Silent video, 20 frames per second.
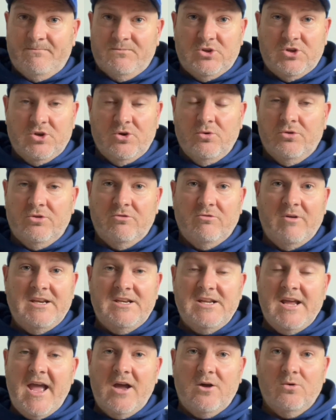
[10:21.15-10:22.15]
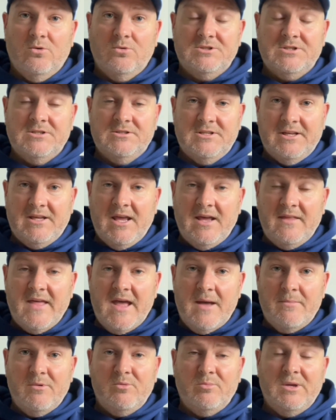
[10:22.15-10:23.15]
two, three tackles to get
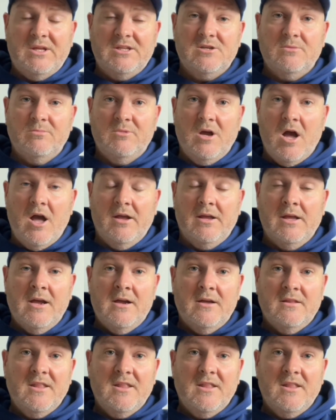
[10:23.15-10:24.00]
that momentum going.